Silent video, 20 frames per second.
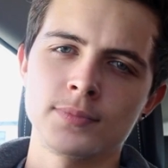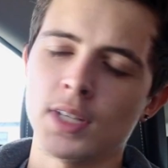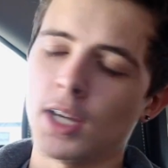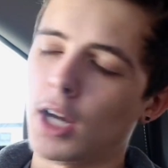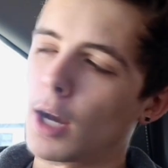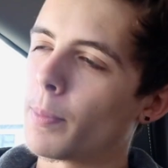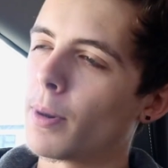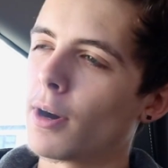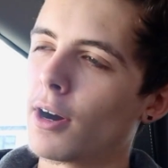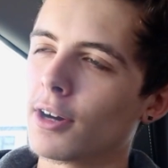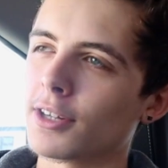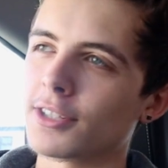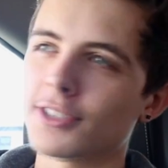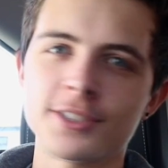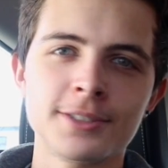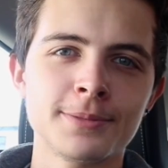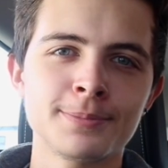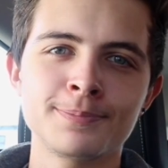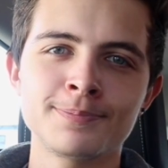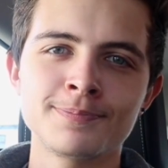I
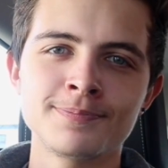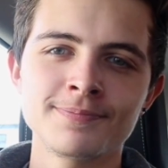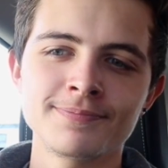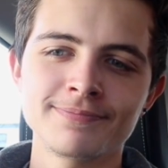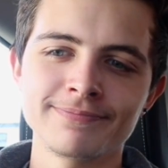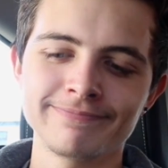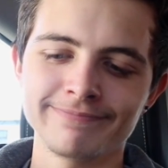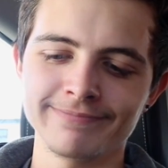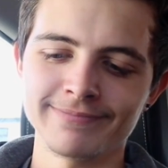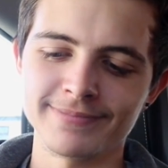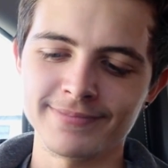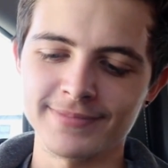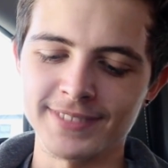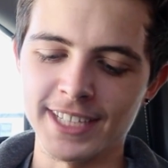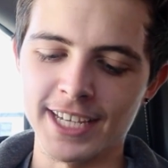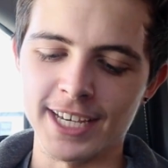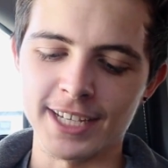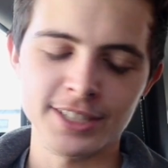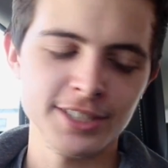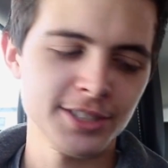passed.
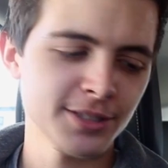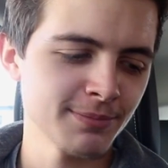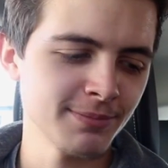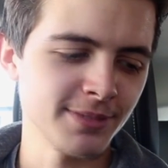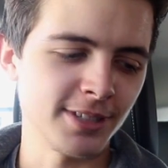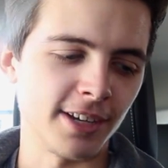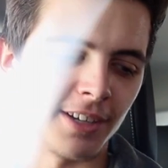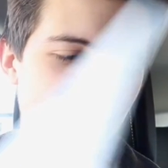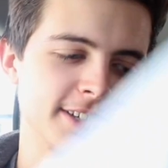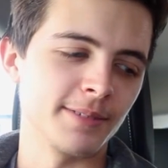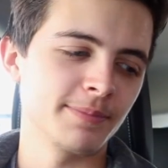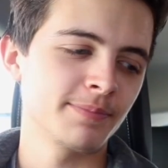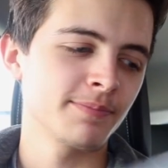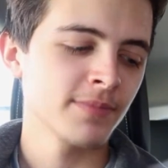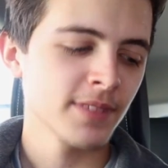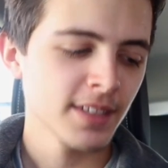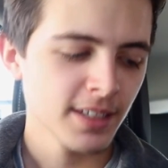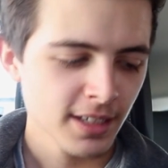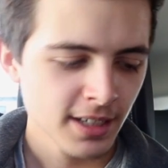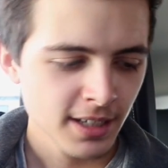Yes, done it.
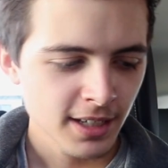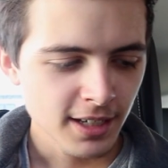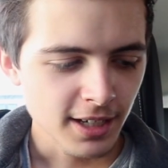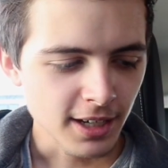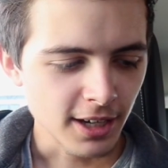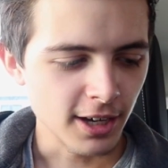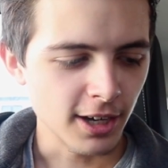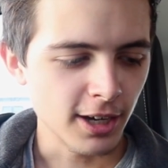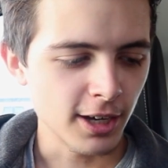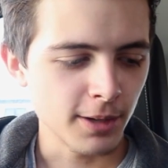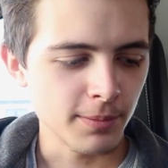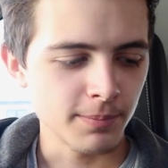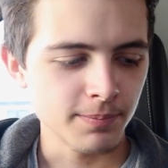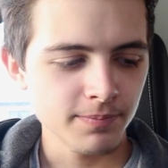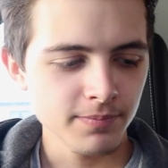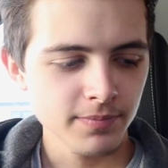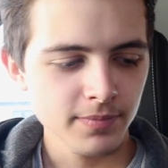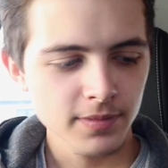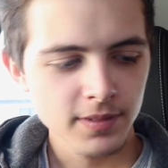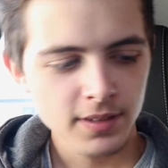
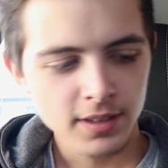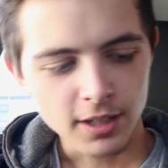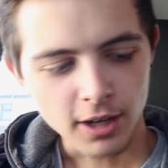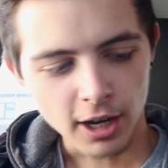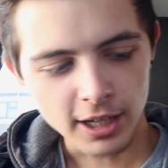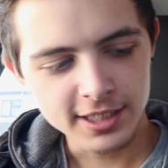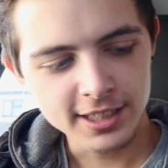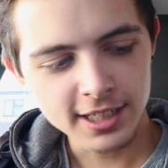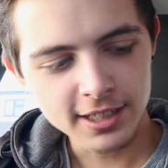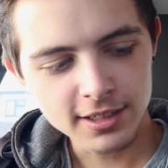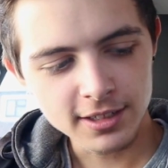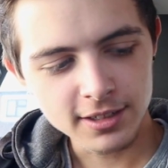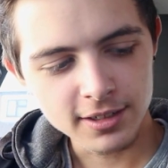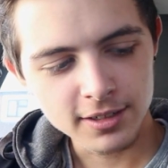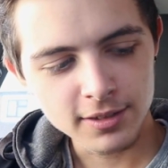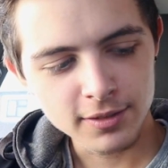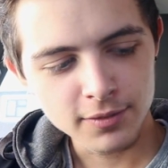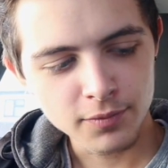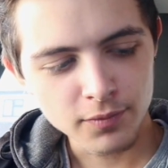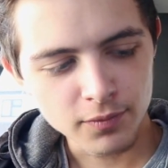I didn't
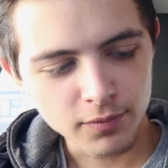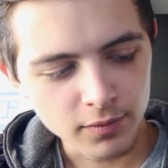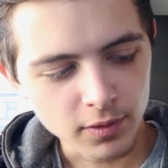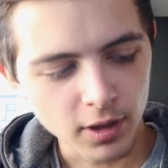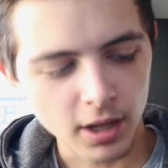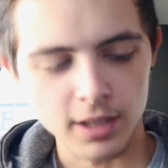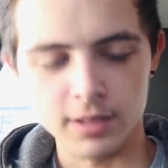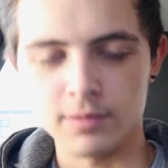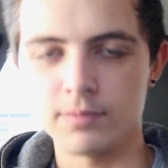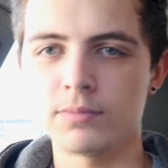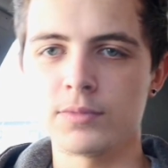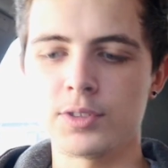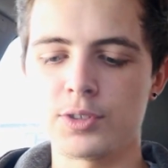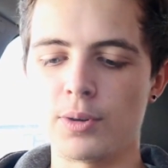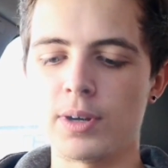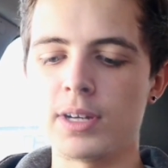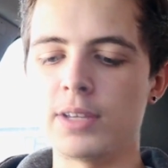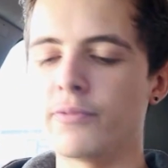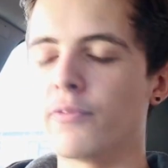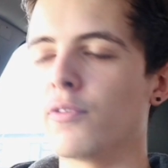like
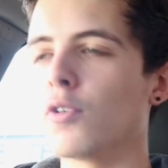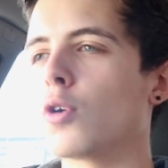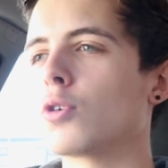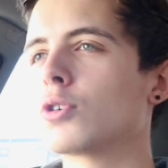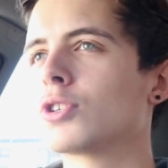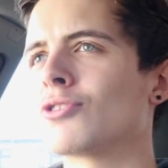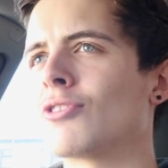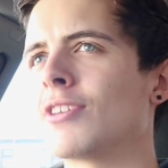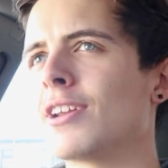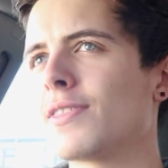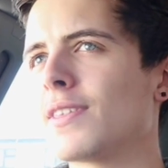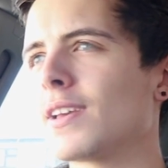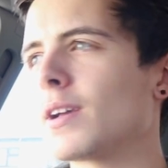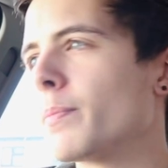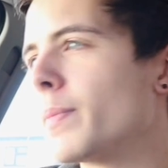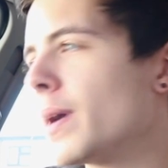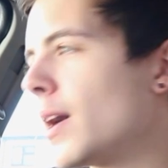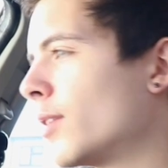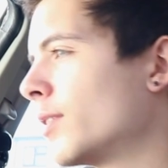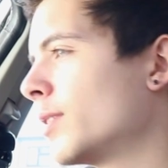do any vlogs or anything
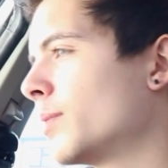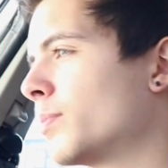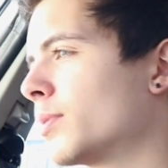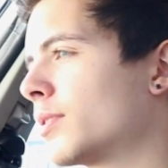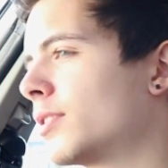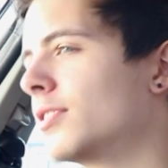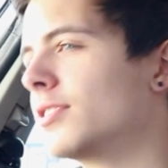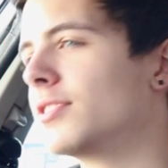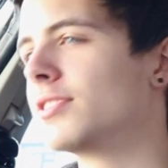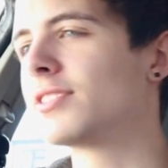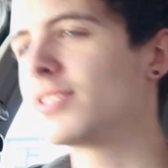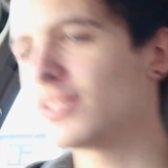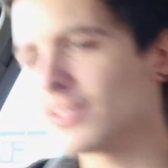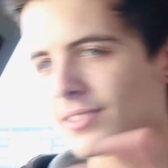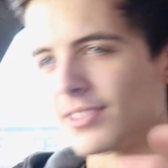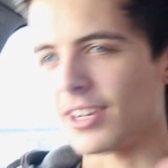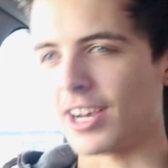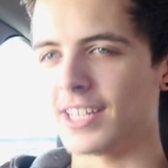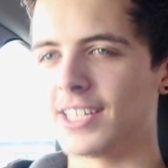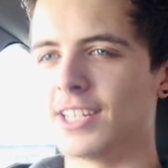about it
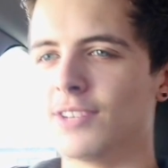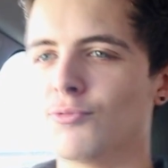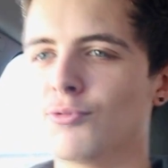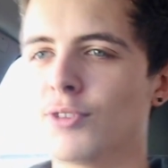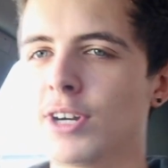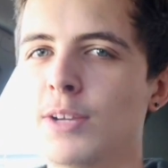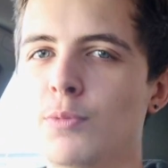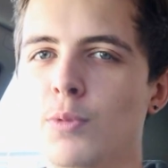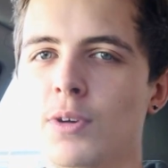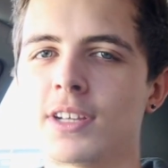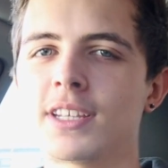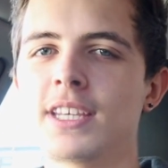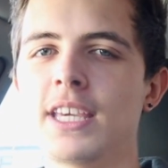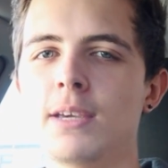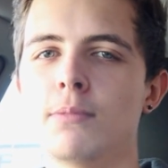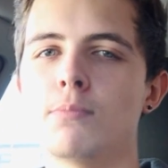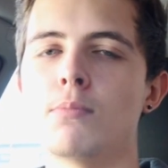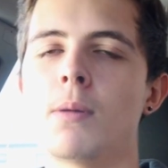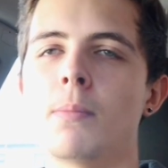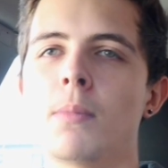because I didn't really want to
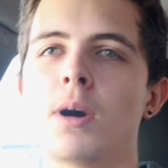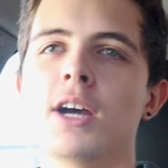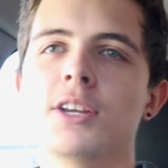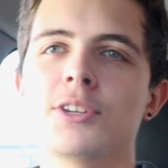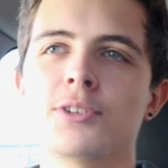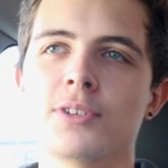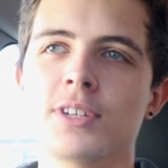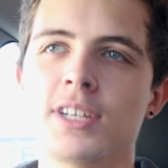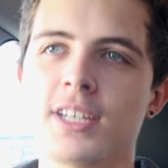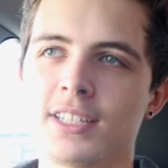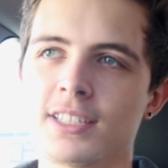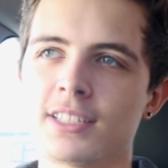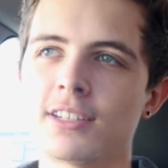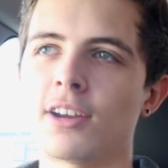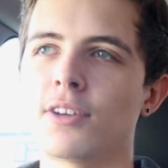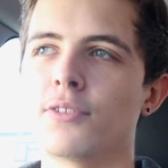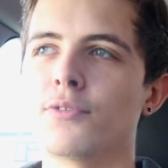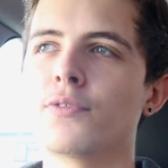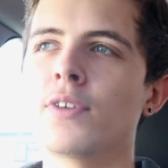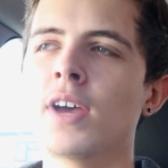keep my mind on it and
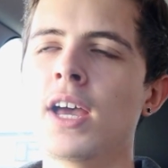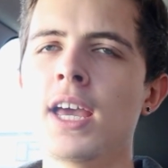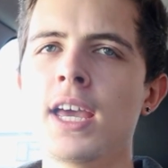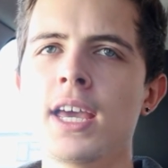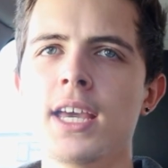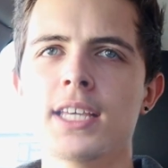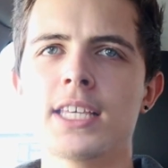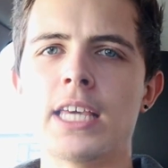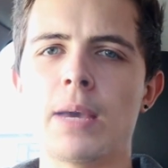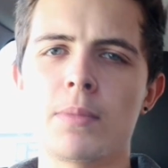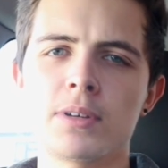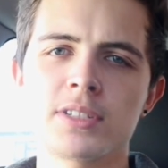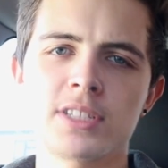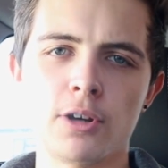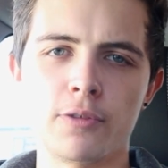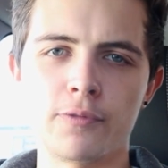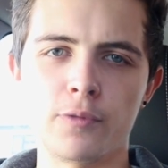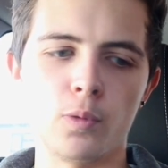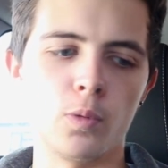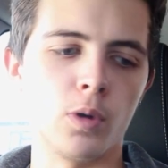kind of get
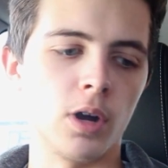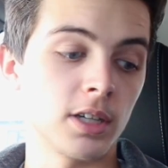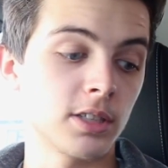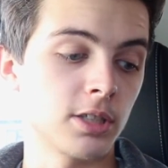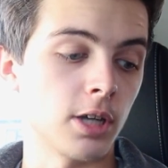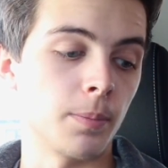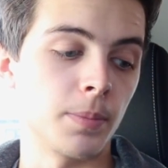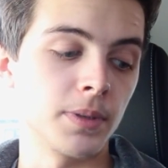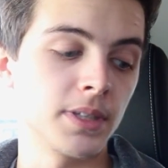myself all worked up.